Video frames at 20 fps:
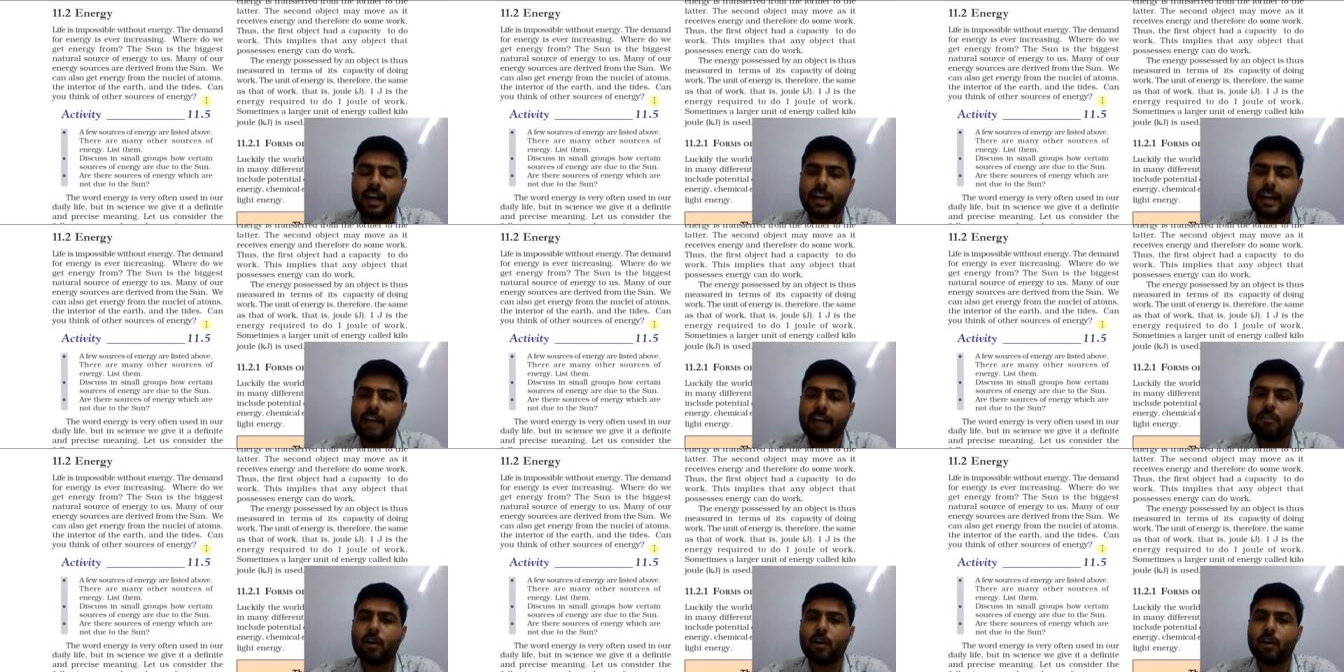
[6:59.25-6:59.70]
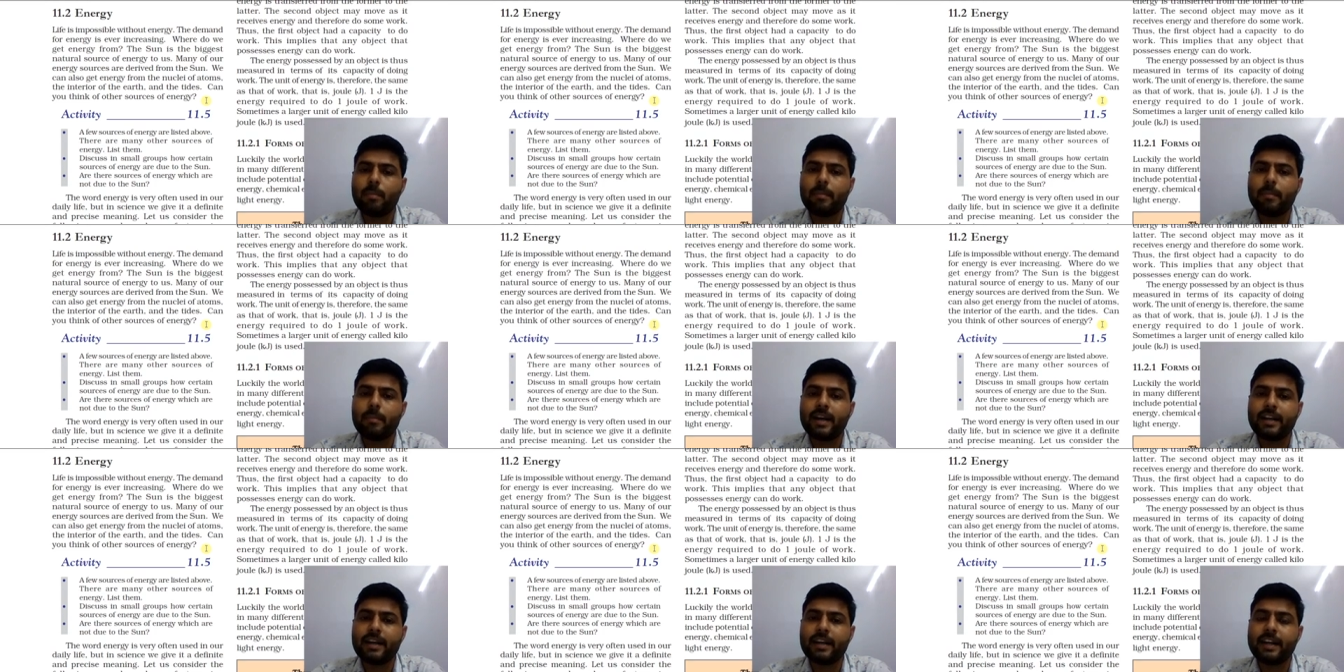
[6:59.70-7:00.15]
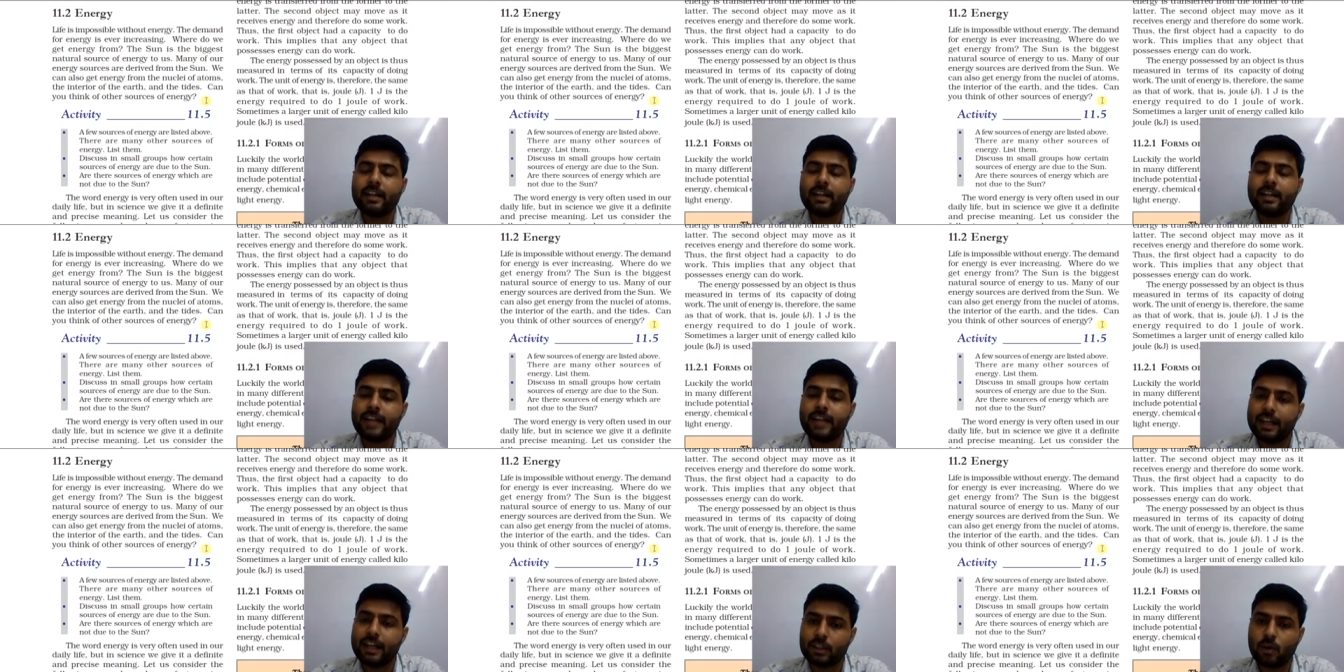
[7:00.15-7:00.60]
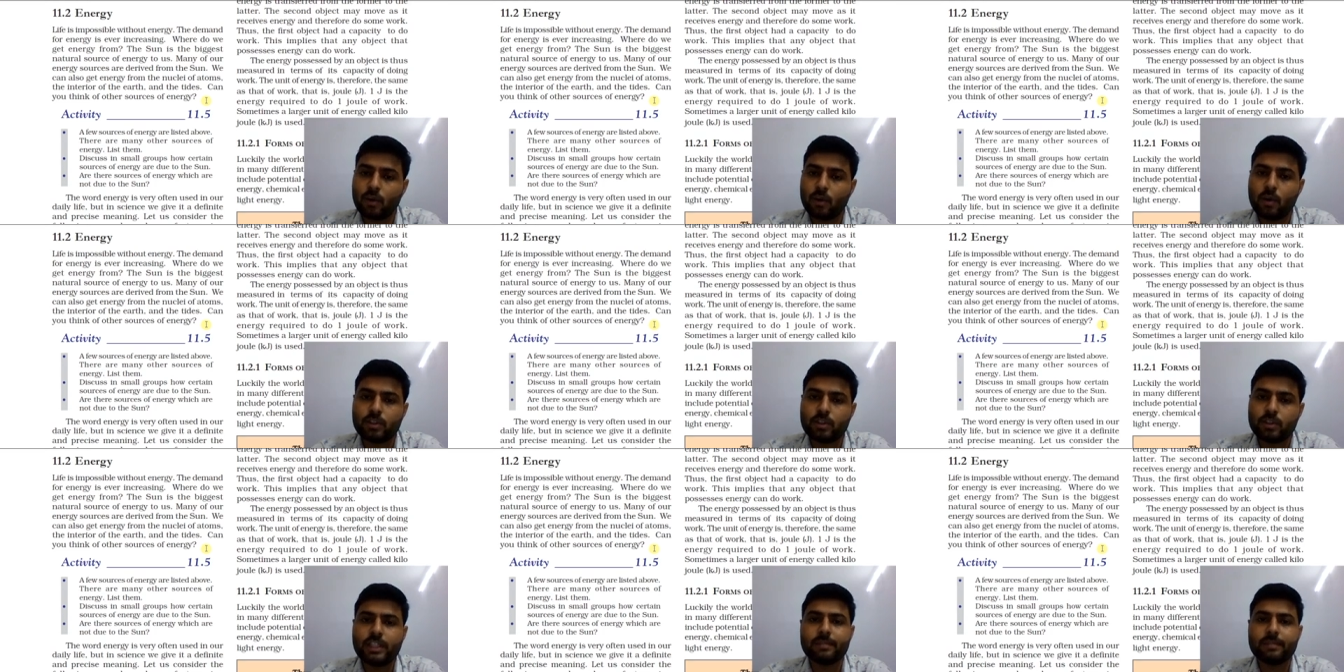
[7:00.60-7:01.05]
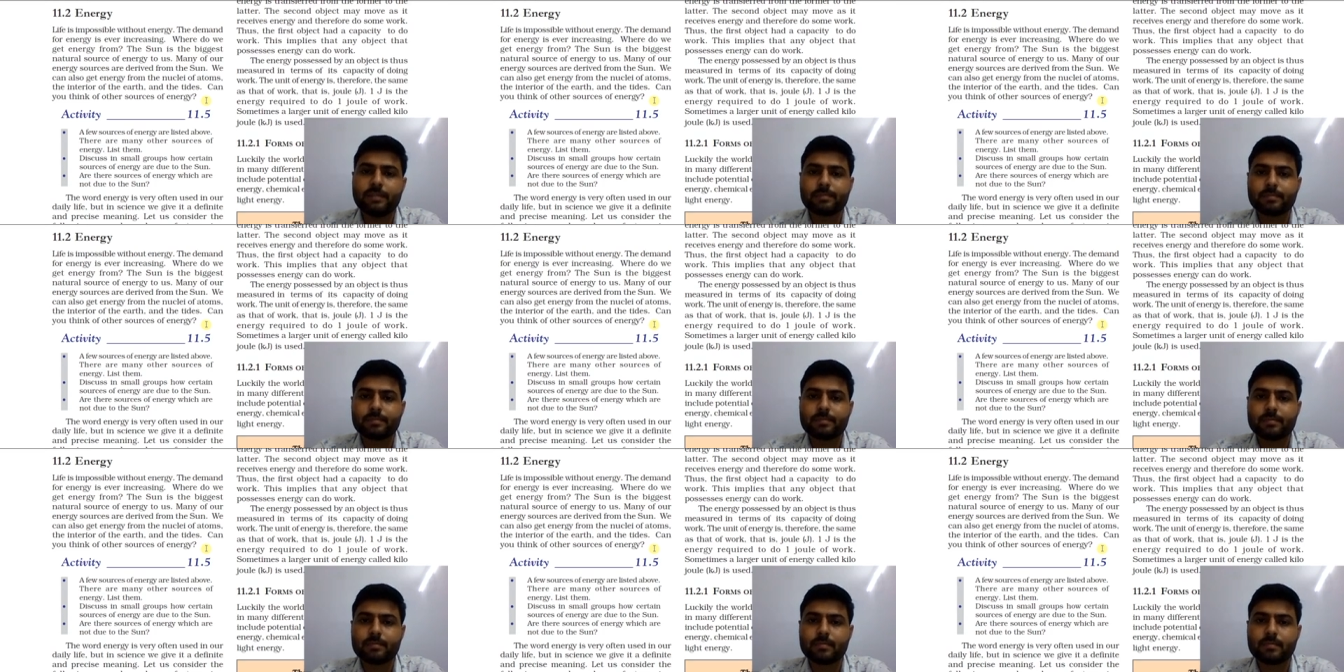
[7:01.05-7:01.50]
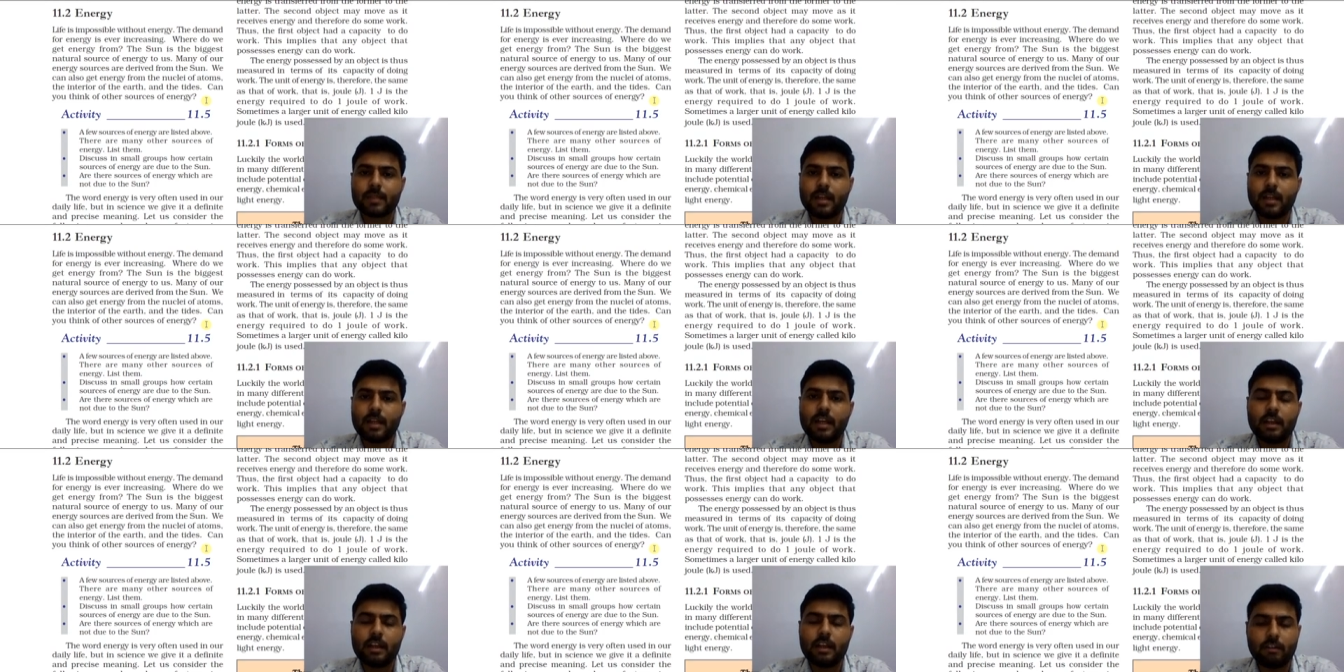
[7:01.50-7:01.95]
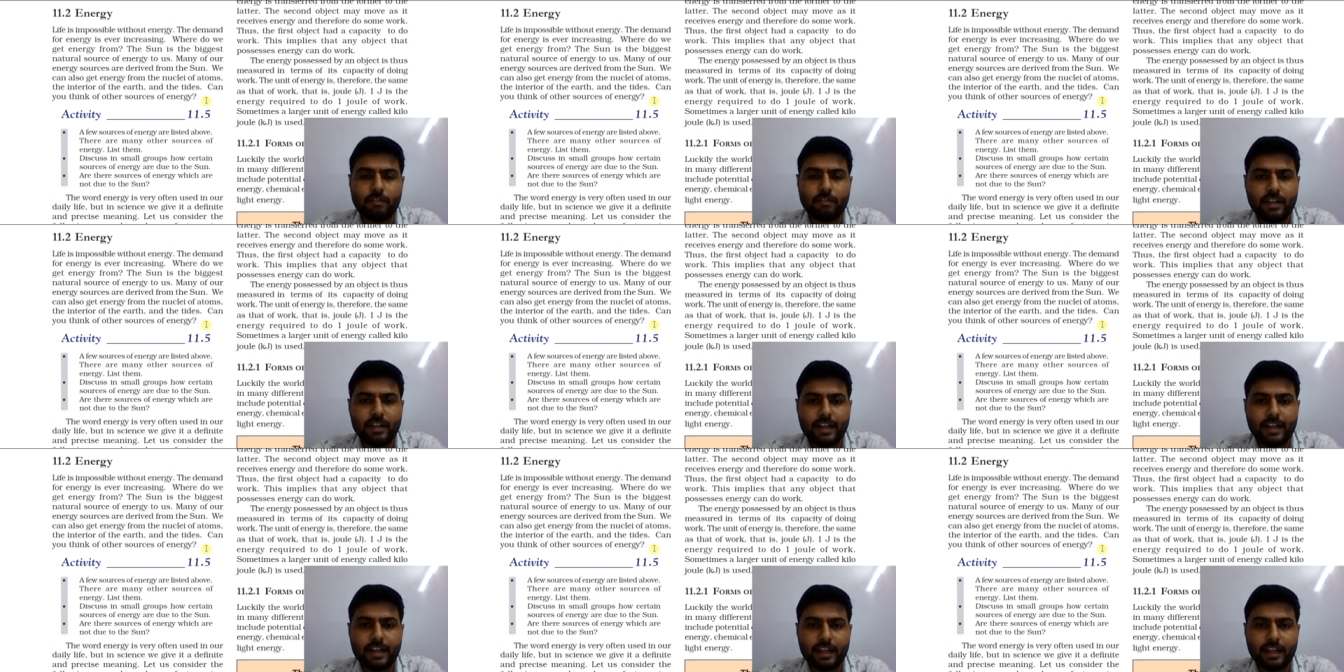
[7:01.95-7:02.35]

development in technology, we